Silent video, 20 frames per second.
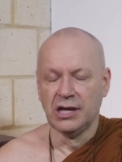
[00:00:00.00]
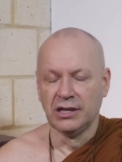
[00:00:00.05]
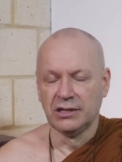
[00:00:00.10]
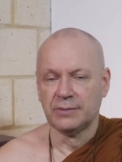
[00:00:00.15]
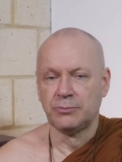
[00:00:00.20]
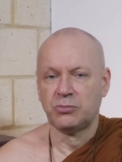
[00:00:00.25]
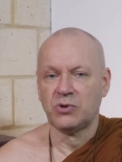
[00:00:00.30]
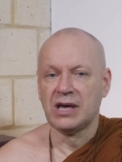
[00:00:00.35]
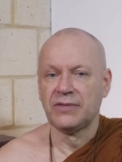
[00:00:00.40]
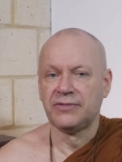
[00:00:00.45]
The
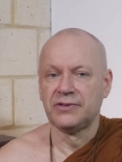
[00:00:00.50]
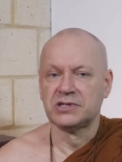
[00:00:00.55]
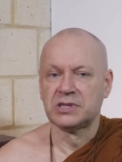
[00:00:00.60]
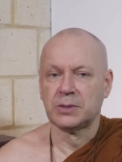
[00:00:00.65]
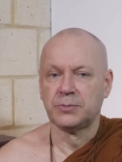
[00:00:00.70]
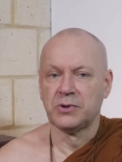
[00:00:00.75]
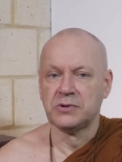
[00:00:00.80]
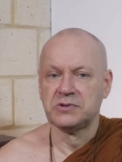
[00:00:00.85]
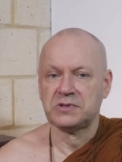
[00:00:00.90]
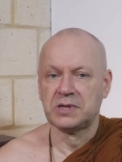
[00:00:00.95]
breath is
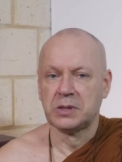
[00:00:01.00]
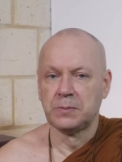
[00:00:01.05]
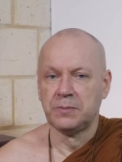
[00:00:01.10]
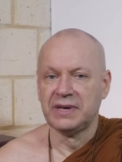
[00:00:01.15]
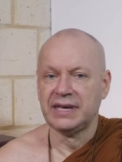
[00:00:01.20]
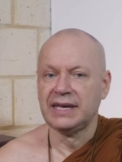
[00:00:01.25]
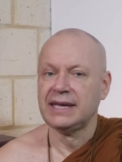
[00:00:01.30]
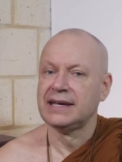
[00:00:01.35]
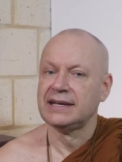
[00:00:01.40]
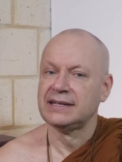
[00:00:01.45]
supposed to
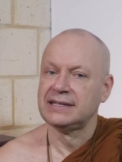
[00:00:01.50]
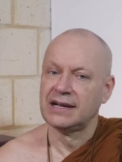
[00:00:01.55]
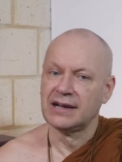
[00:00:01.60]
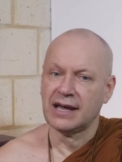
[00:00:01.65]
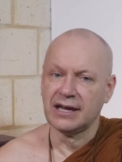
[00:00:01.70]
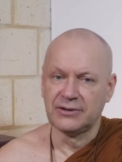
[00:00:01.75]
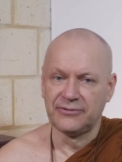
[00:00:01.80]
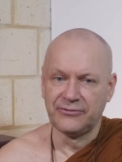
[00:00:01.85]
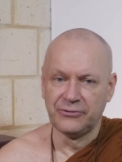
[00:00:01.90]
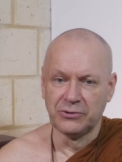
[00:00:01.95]
be
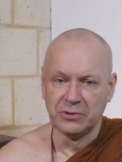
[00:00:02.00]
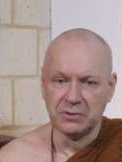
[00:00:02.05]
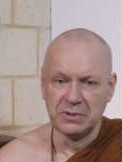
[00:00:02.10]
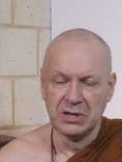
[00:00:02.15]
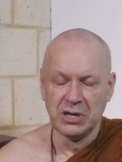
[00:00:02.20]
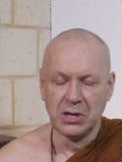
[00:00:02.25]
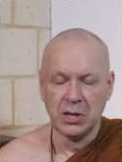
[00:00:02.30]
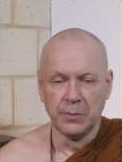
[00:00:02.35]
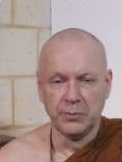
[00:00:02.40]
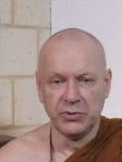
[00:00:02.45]
delightful,
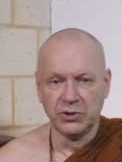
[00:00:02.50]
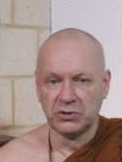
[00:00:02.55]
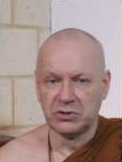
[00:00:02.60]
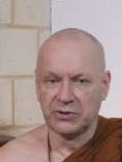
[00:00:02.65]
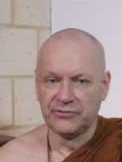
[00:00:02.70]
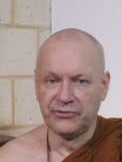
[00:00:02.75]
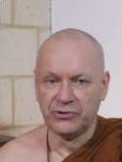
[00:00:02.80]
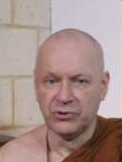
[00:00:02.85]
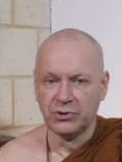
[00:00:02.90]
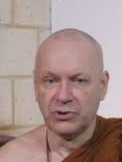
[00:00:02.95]

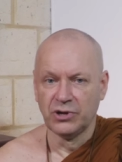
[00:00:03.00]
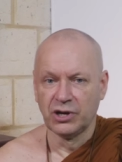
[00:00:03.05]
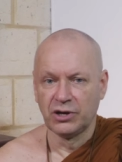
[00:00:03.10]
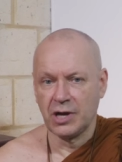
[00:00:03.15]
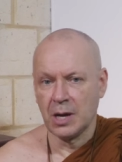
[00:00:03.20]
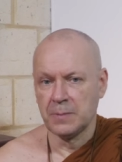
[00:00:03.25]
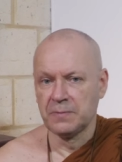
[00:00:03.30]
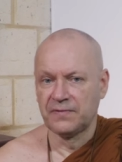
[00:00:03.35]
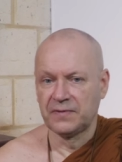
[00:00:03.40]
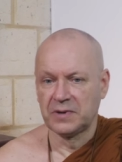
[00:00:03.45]
beautiful,
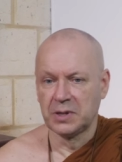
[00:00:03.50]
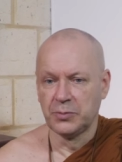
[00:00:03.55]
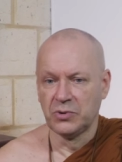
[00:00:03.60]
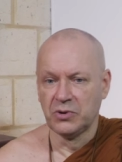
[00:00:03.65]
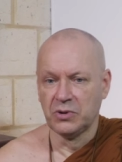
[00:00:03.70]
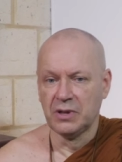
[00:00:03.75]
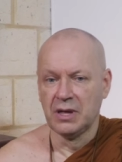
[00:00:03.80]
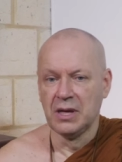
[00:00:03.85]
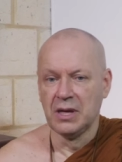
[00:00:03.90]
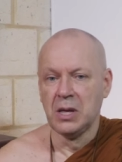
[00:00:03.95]

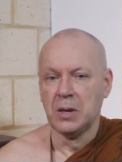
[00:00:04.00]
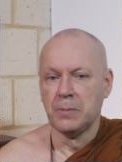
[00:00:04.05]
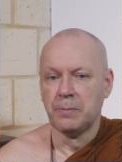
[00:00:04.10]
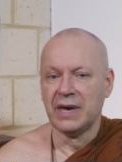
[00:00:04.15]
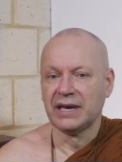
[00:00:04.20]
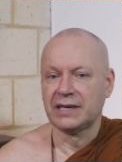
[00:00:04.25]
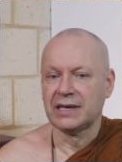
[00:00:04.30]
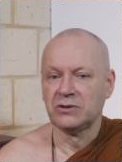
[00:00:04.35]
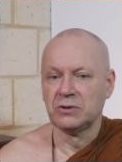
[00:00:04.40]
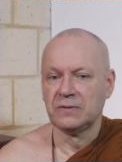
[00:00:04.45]
comfortable,
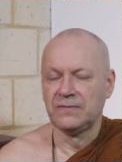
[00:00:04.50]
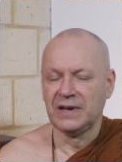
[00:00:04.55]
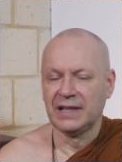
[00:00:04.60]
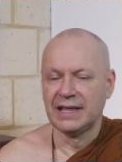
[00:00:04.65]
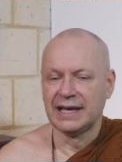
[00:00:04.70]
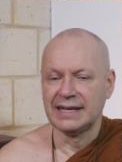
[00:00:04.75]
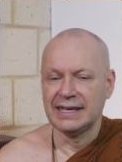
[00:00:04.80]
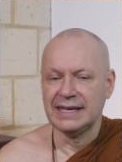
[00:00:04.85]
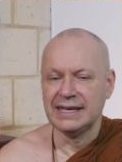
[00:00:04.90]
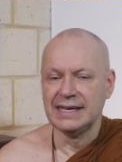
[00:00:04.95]
making you feel
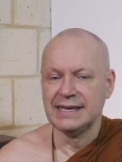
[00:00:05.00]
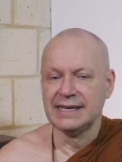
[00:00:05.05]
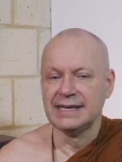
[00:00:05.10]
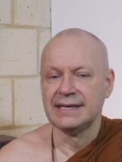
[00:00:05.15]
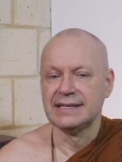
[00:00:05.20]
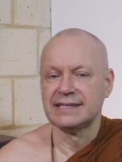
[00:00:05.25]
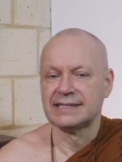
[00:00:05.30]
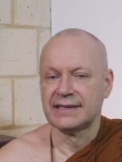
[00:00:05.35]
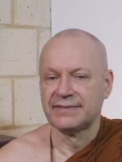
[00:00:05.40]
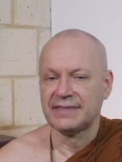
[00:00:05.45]
at
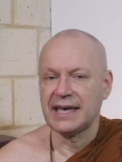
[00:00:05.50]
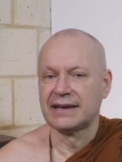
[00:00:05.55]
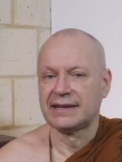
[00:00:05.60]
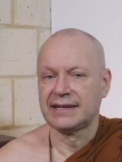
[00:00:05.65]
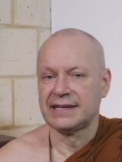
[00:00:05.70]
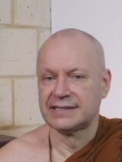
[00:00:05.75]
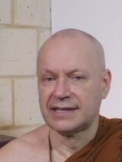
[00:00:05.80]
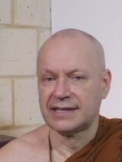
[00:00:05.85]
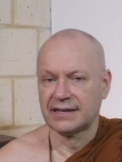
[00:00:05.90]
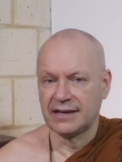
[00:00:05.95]
ease. That
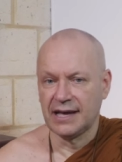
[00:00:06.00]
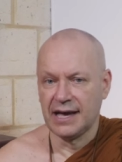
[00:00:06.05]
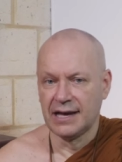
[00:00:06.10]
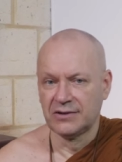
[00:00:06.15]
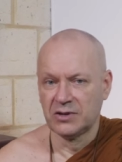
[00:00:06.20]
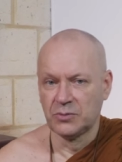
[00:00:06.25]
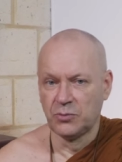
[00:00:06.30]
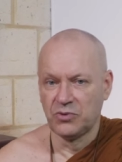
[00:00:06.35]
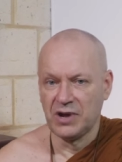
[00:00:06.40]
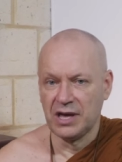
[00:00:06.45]
is the
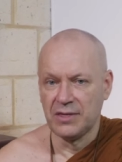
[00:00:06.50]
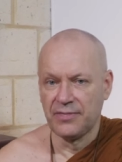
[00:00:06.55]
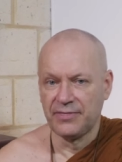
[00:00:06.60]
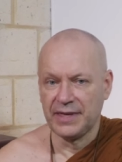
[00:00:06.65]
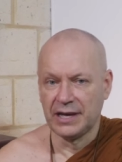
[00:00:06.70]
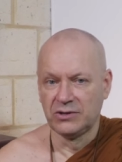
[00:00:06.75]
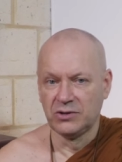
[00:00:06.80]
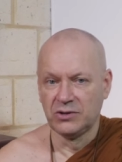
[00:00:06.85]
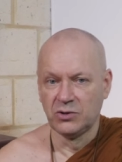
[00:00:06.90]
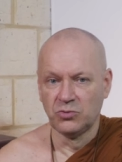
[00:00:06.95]
kind of breath
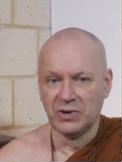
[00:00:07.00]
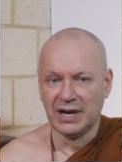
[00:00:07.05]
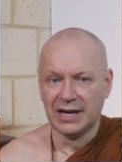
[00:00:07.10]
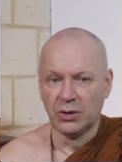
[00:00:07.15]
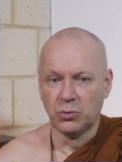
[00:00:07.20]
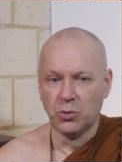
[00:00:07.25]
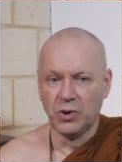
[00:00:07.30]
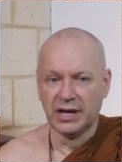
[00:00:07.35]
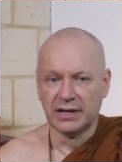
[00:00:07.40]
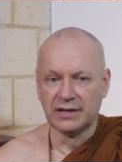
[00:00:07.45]
that you really
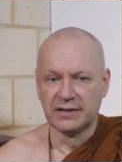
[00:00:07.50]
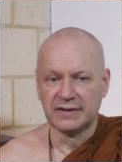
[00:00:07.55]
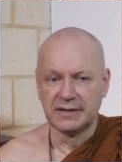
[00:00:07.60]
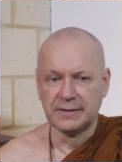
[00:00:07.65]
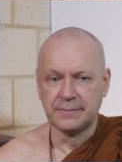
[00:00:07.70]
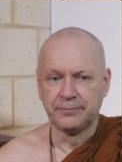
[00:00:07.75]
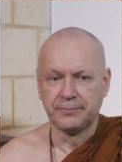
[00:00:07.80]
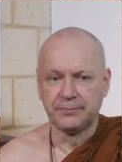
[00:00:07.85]
want.